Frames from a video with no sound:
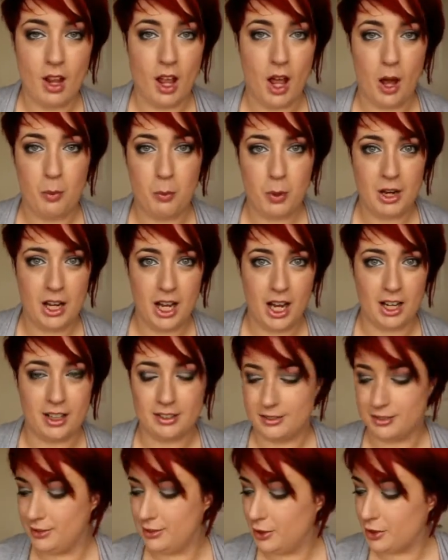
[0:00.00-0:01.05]
Voila!
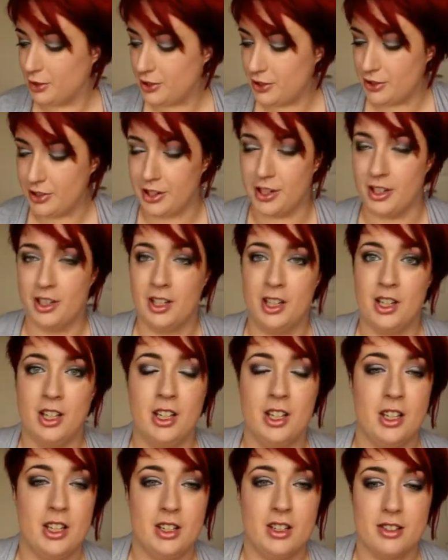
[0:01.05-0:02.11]
Look, done.
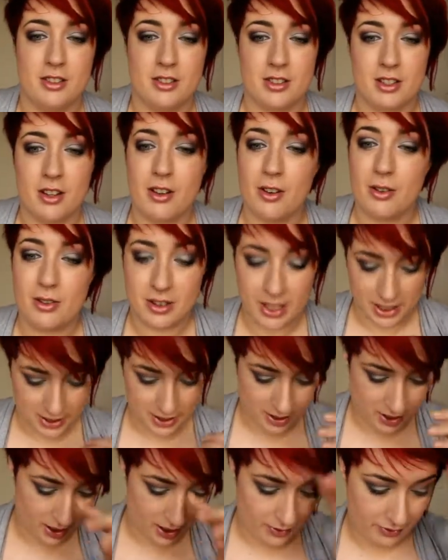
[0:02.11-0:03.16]
So that's
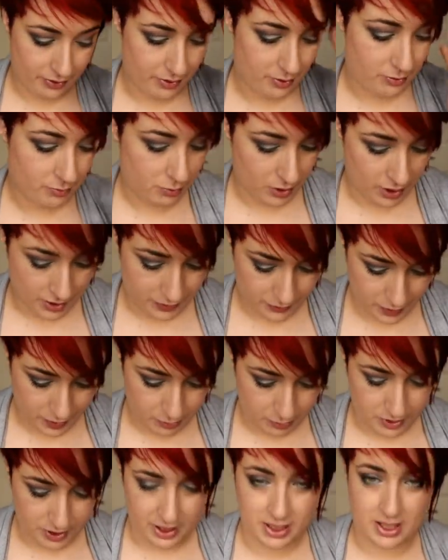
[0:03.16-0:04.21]
kind of what I've done
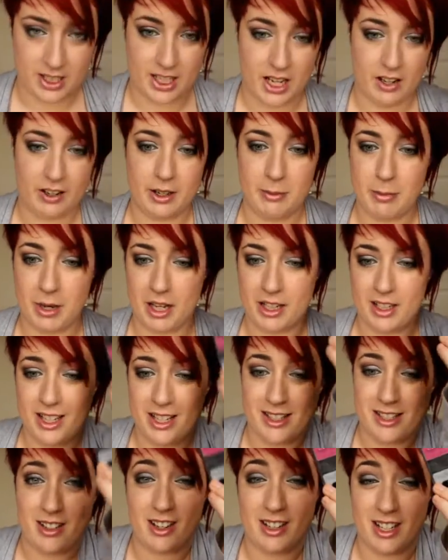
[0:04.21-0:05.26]
with that scary palette.
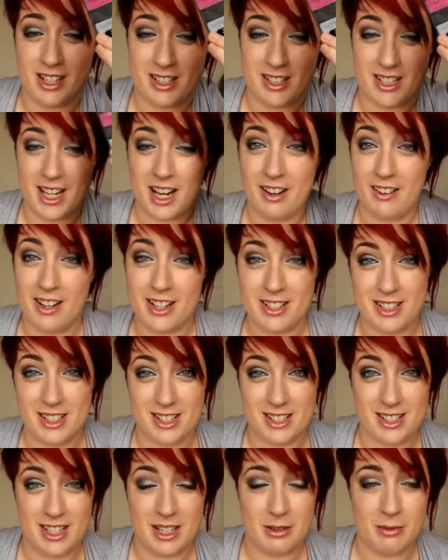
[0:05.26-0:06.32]
It's not that scary, as you can
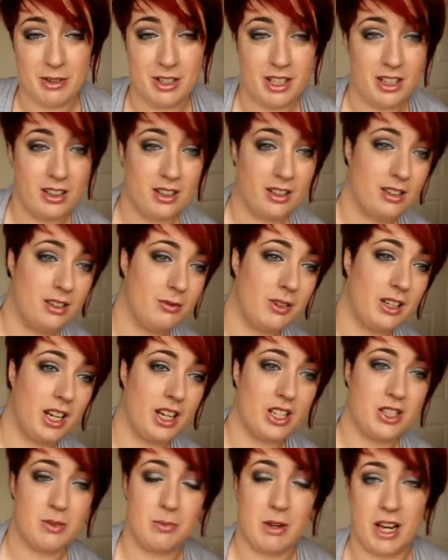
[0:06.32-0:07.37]
see when you
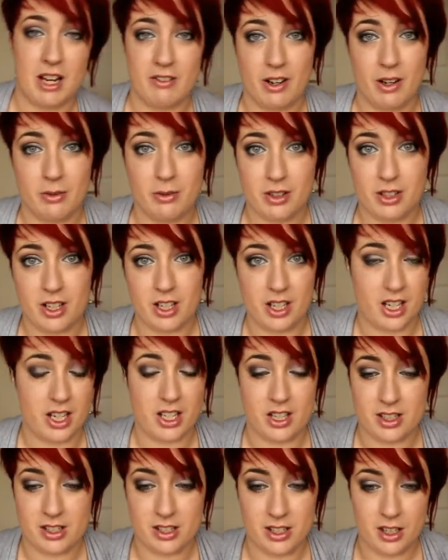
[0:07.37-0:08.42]
actually play around with it.
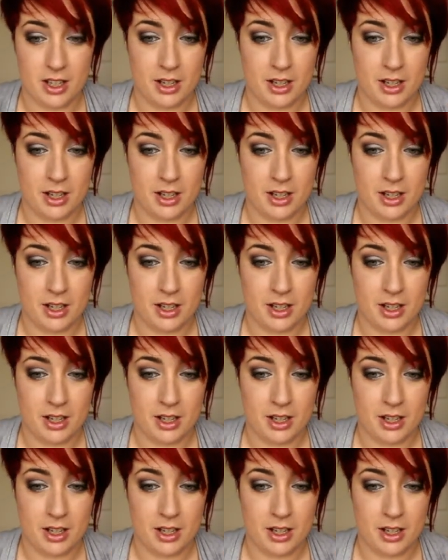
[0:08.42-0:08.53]
It's